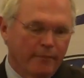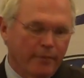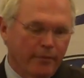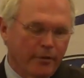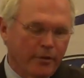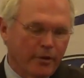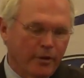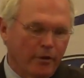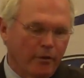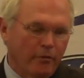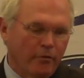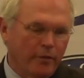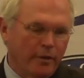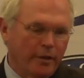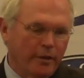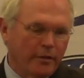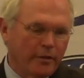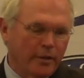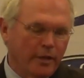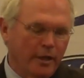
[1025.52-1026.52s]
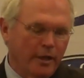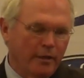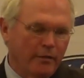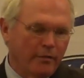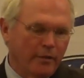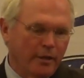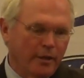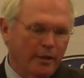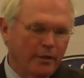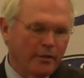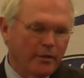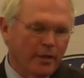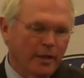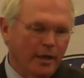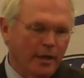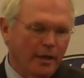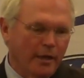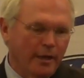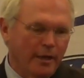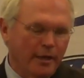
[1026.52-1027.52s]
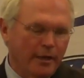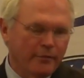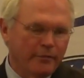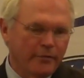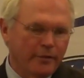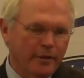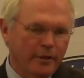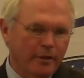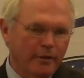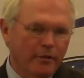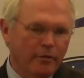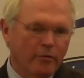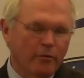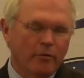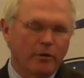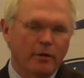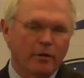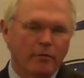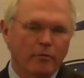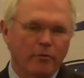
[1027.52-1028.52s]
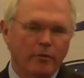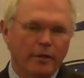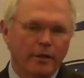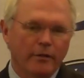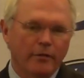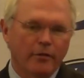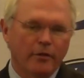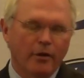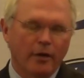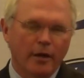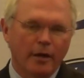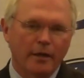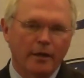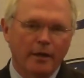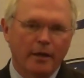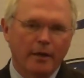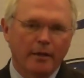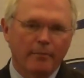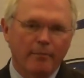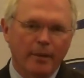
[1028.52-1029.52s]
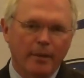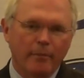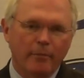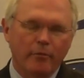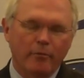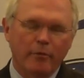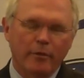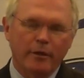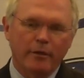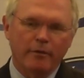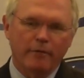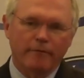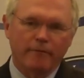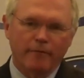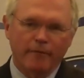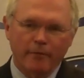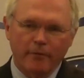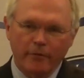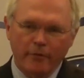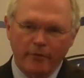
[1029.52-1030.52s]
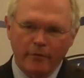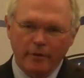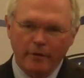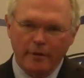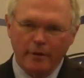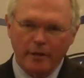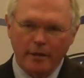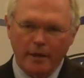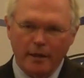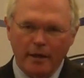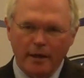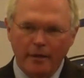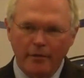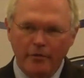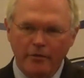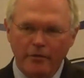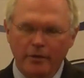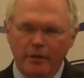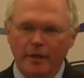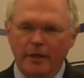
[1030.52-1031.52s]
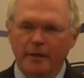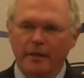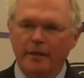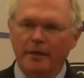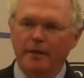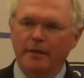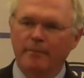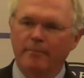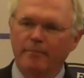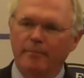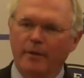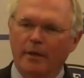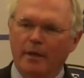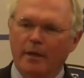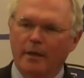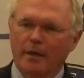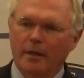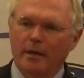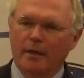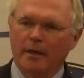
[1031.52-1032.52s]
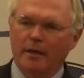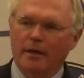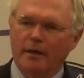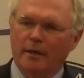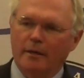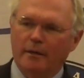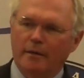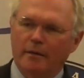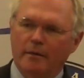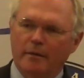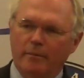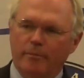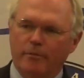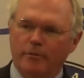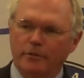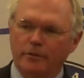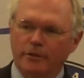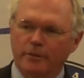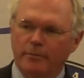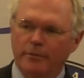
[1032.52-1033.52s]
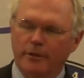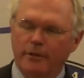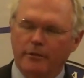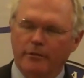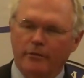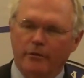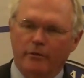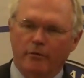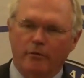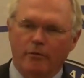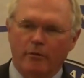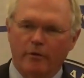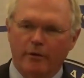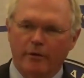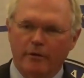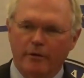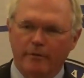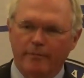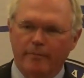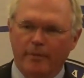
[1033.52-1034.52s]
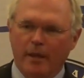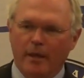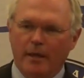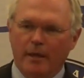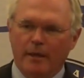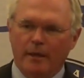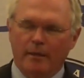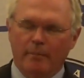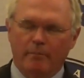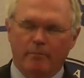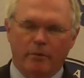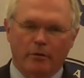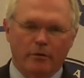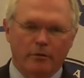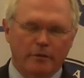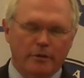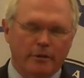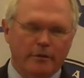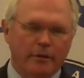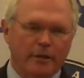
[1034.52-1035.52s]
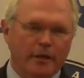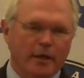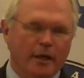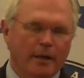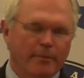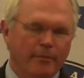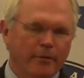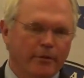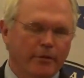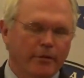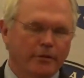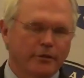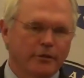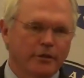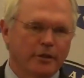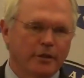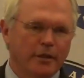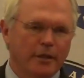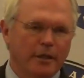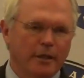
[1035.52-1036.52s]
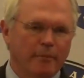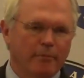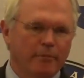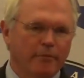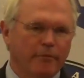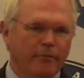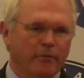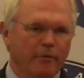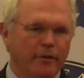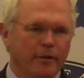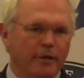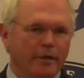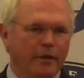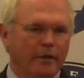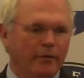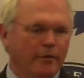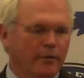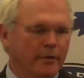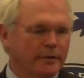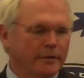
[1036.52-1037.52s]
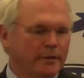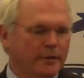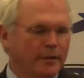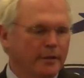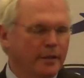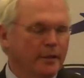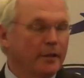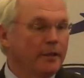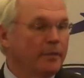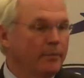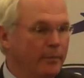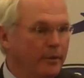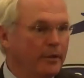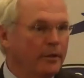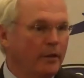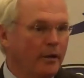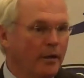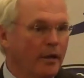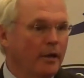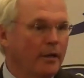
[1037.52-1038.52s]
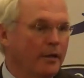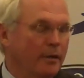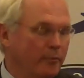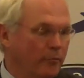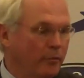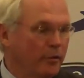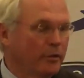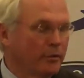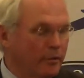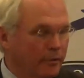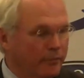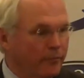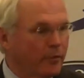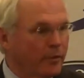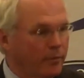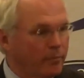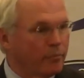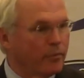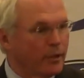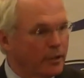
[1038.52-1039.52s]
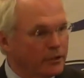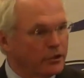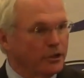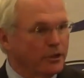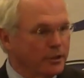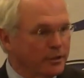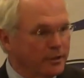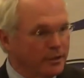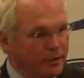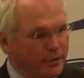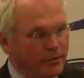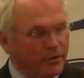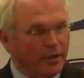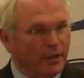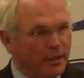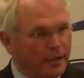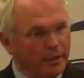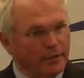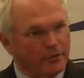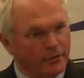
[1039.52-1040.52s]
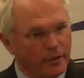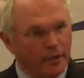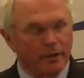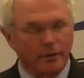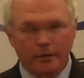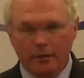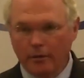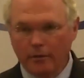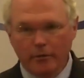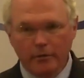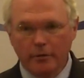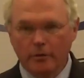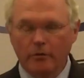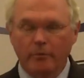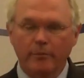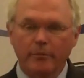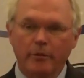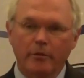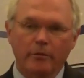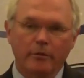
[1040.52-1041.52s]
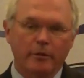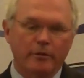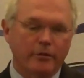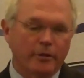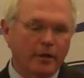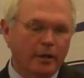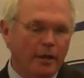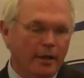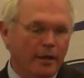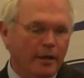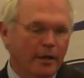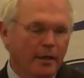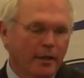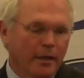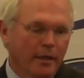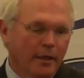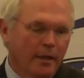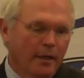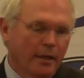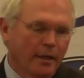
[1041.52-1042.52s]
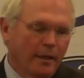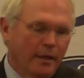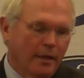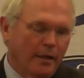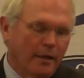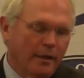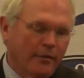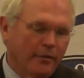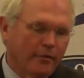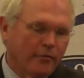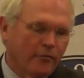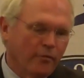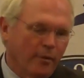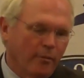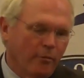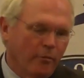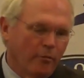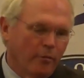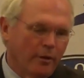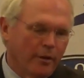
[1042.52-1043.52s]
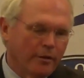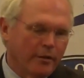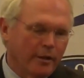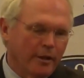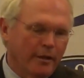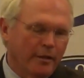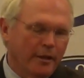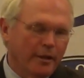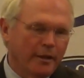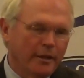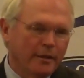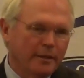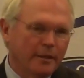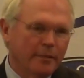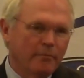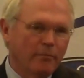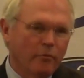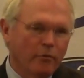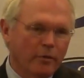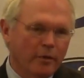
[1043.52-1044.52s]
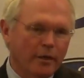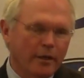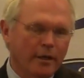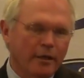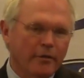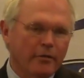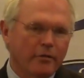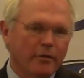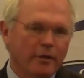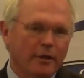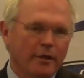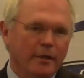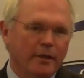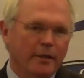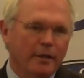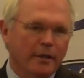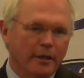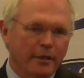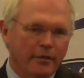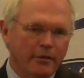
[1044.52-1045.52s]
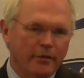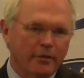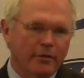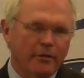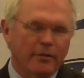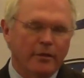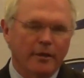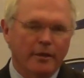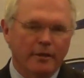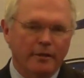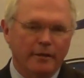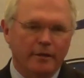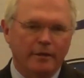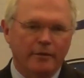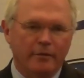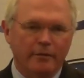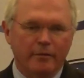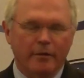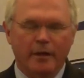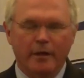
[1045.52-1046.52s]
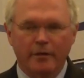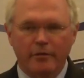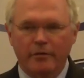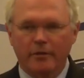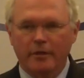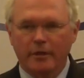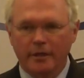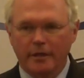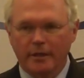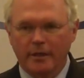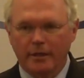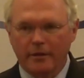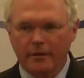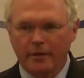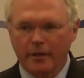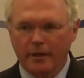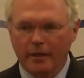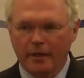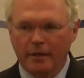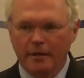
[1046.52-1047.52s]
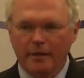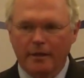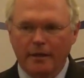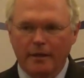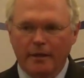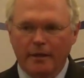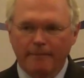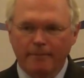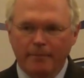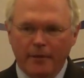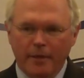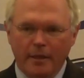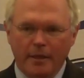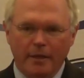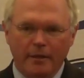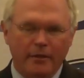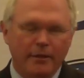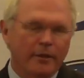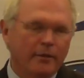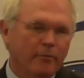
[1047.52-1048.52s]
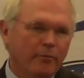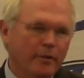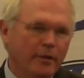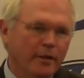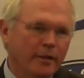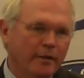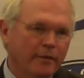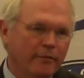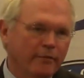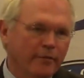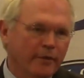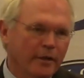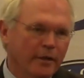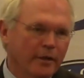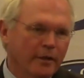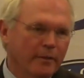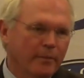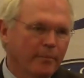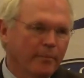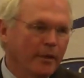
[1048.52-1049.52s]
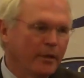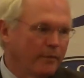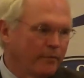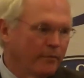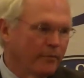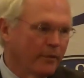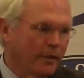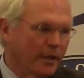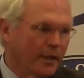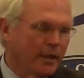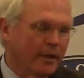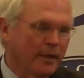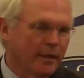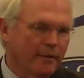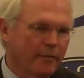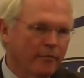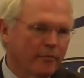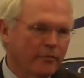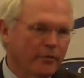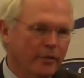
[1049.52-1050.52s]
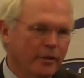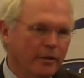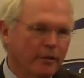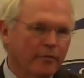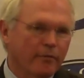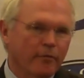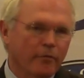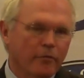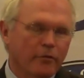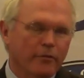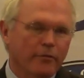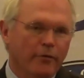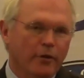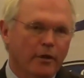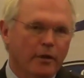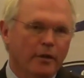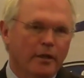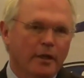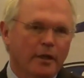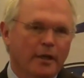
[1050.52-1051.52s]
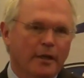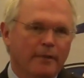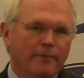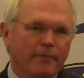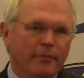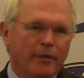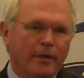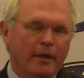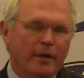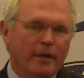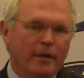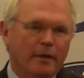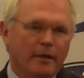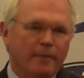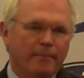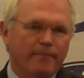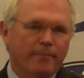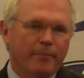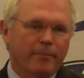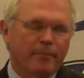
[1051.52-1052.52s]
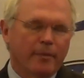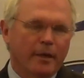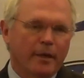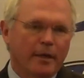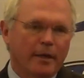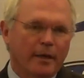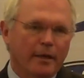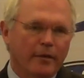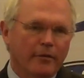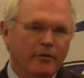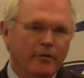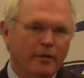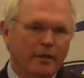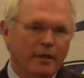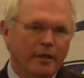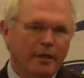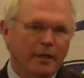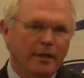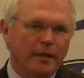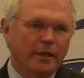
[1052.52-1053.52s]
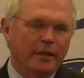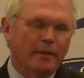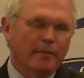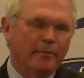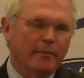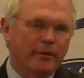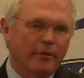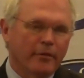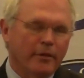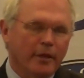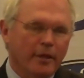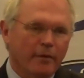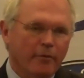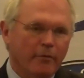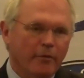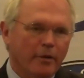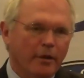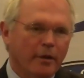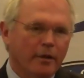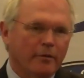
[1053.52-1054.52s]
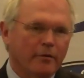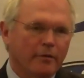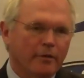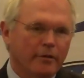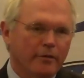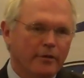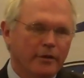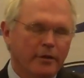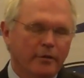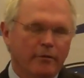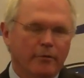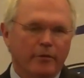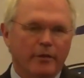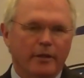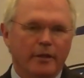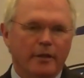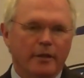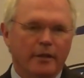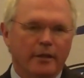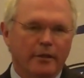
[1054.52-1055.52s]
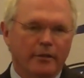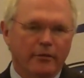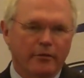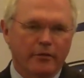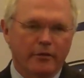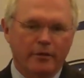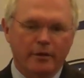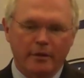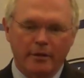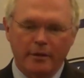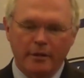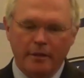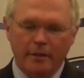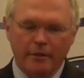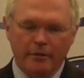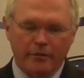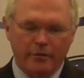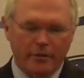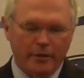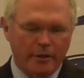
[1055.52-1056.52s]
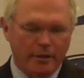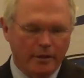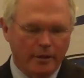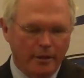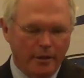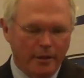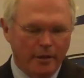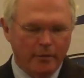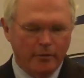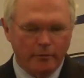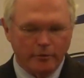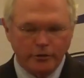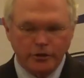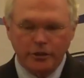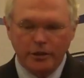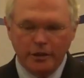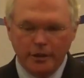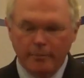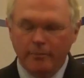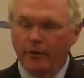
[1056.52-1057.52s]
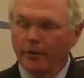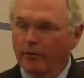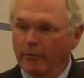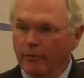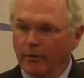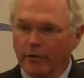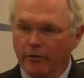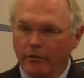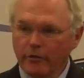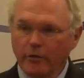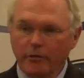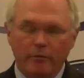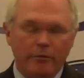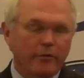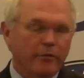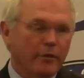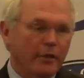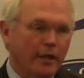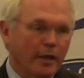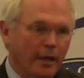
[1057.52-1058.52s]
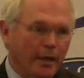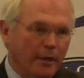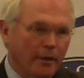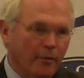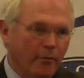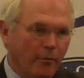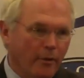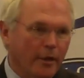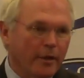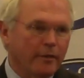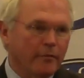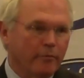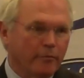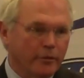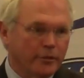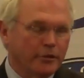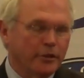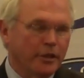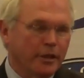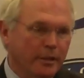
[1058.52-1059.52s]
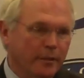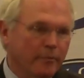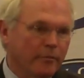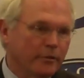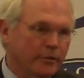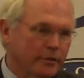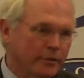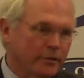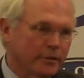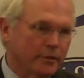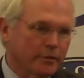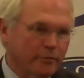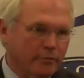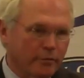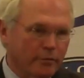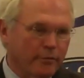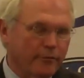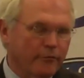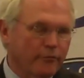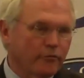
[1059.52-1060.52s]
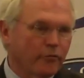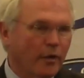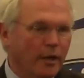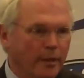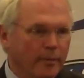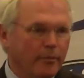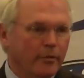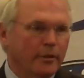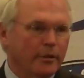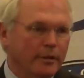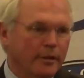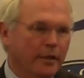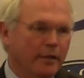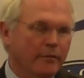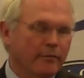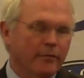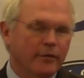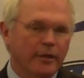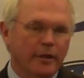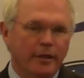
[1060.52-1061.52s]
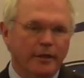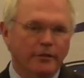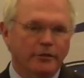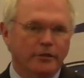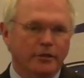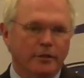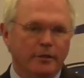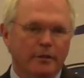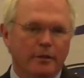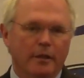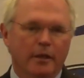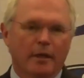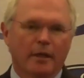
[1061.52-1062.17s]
So in saying that Assad had to go, we thought maybe we could further isolate him, push him into the corner, embolden the opposition, and before you know it, he'd be gone, and we'd look very prescient in saying he's got to go, and lo and behold, he's gone. The trouble was, I think it did more to isolate us than it did to isolate Assad, and I think we have paid for that ever since. First of all, by isolating him and saying we're not going to deal with his regime, otherwise known as the Alawite regime, which is a sort of tribal identification.